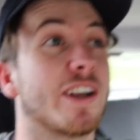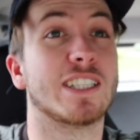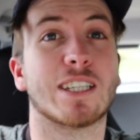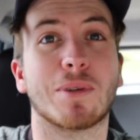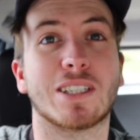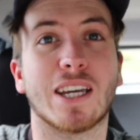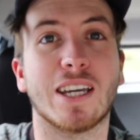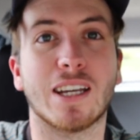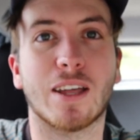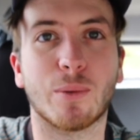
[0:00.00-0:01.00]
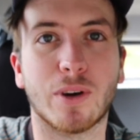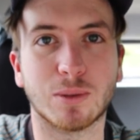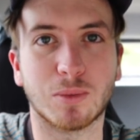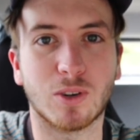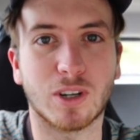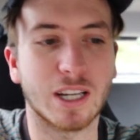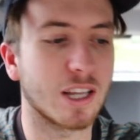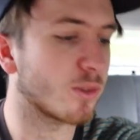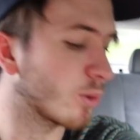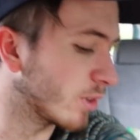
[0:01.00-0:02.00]
I need something to eat, otherwise I'm not going to
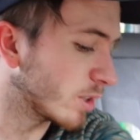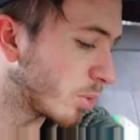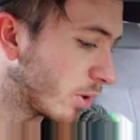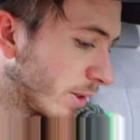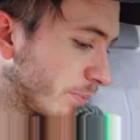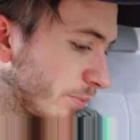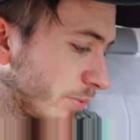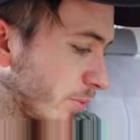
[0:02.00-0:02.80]
get through this potty.